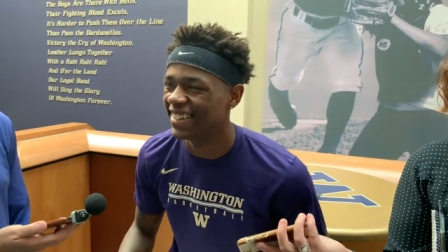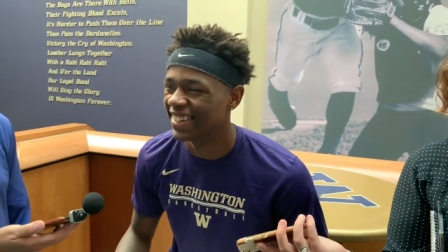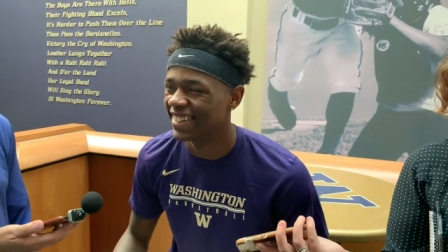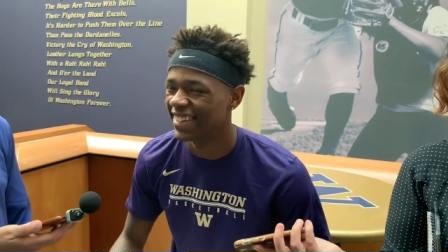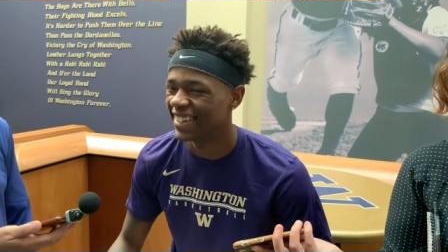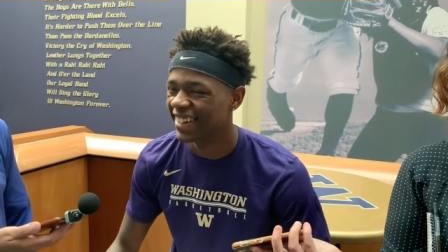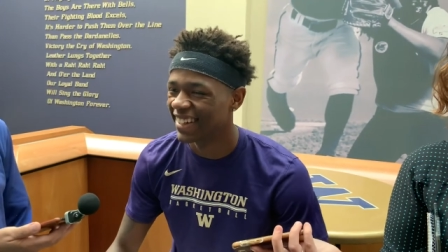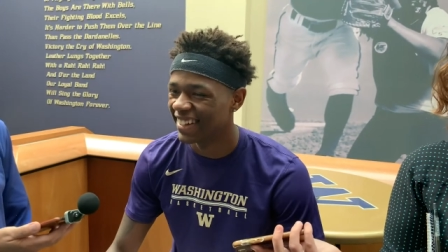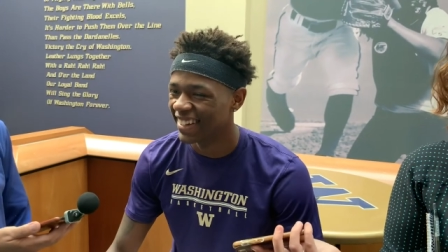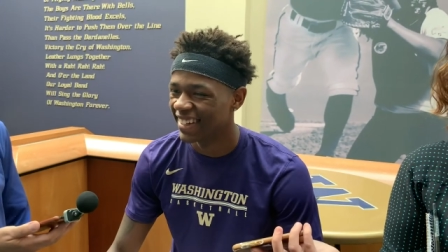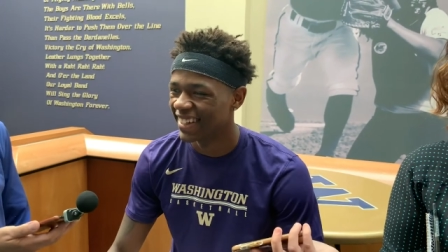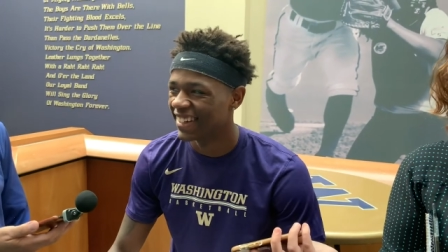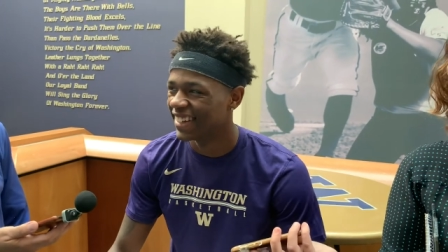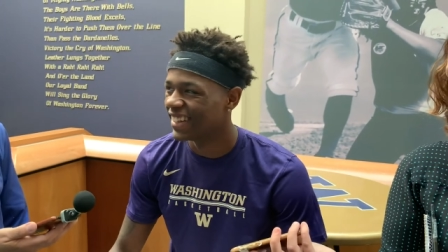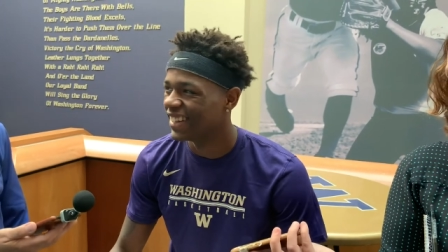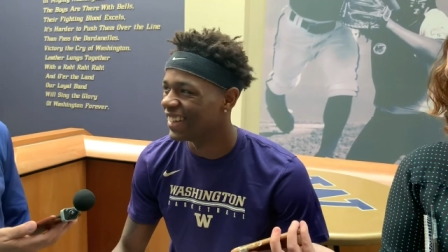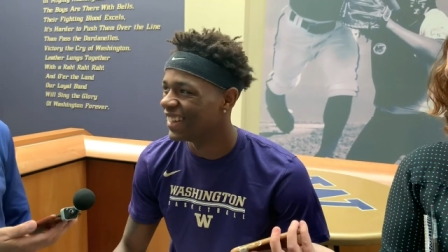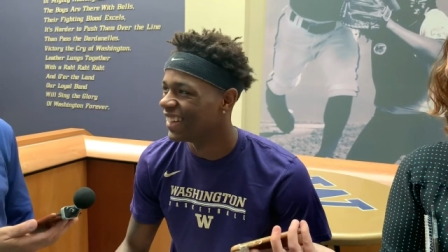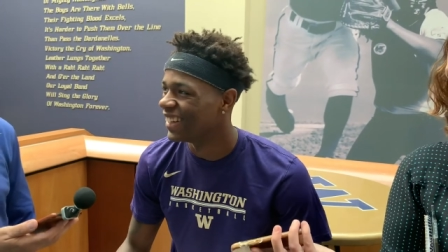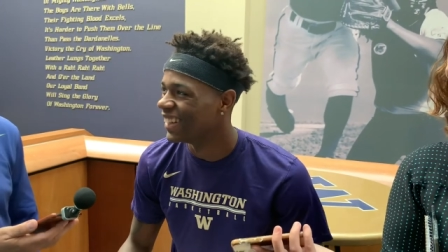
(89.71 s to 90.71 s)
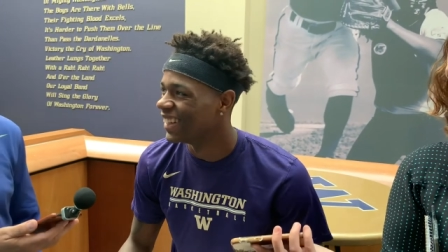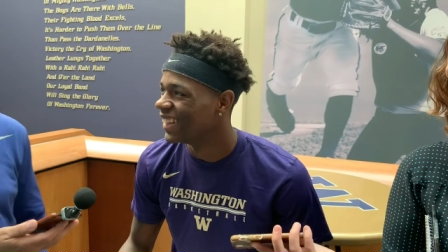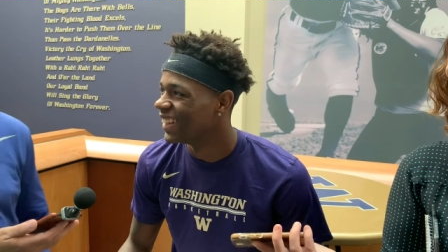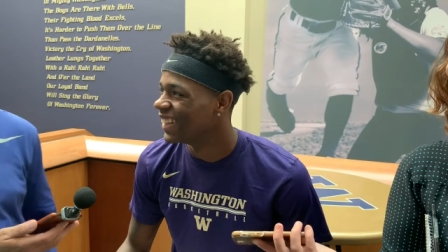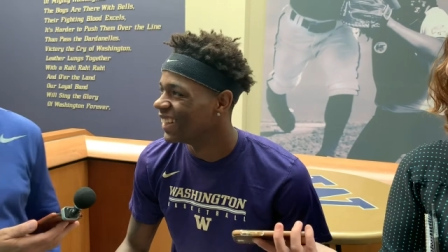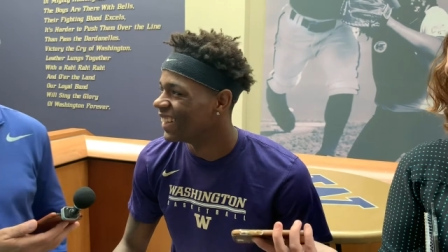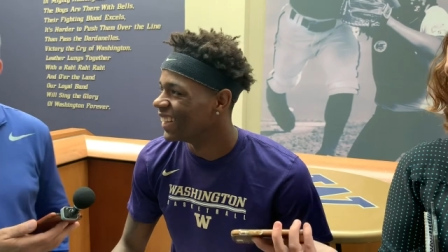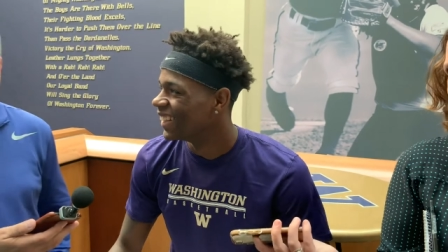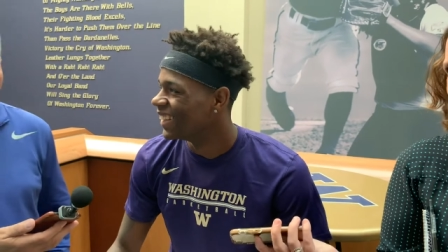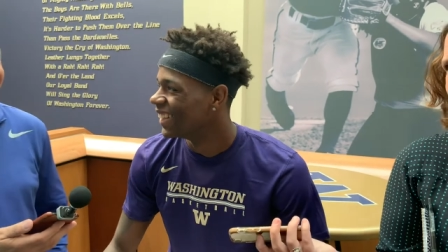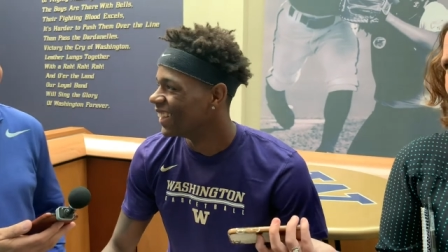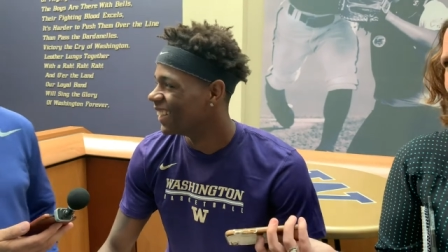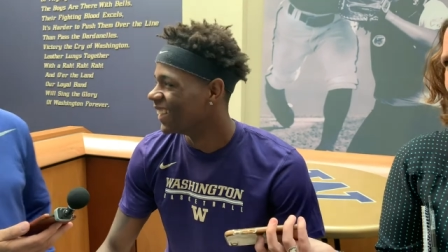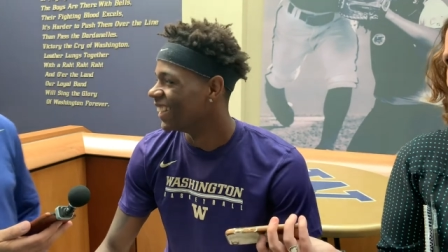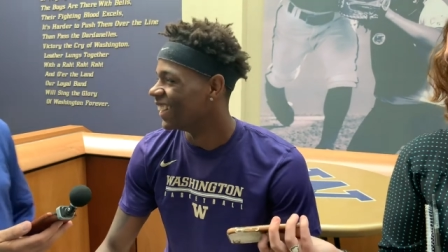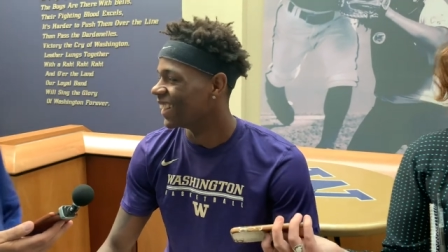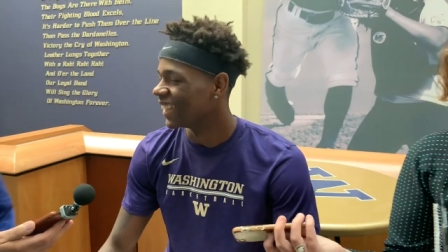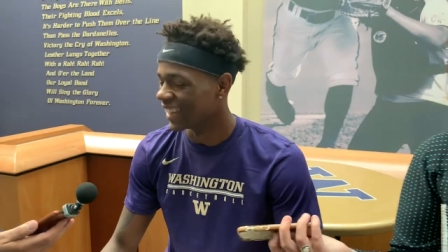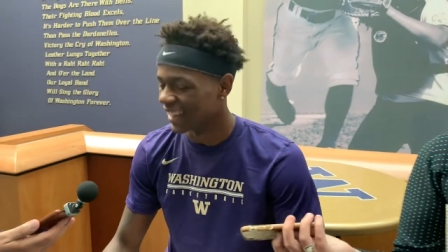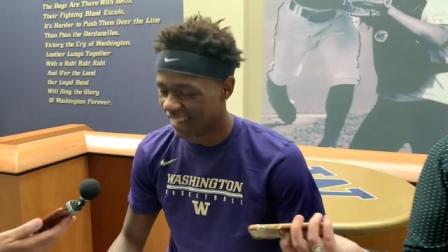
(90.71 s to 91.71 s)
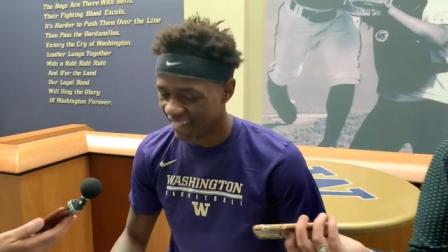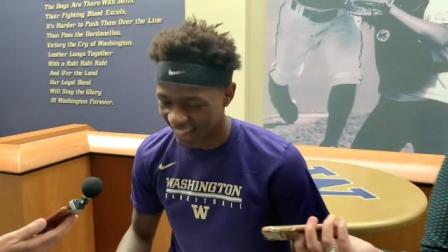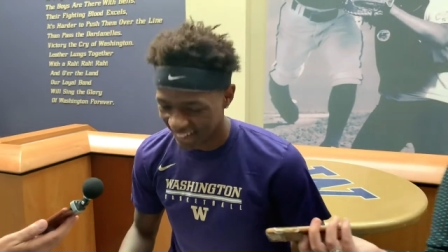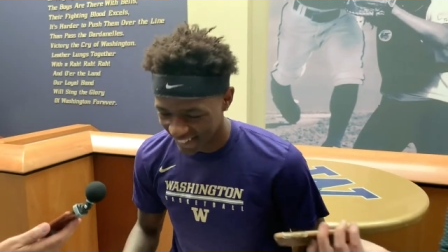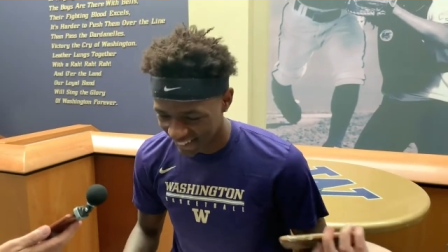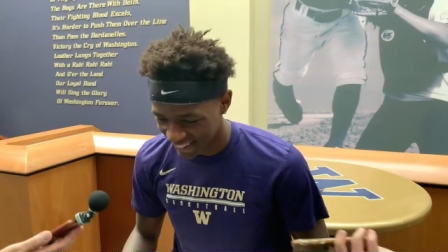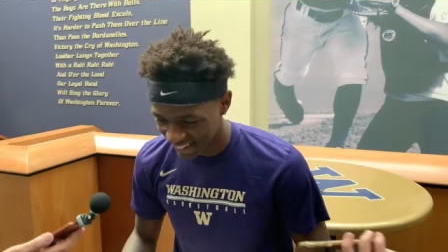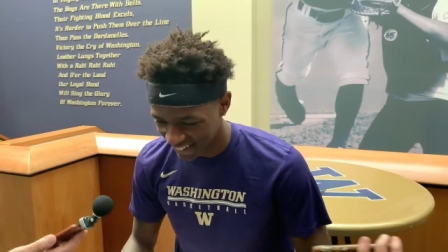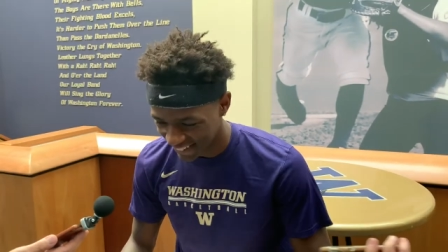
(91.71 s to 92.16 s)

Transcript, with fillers: Mr. One More is his new name. Yeah, yeah,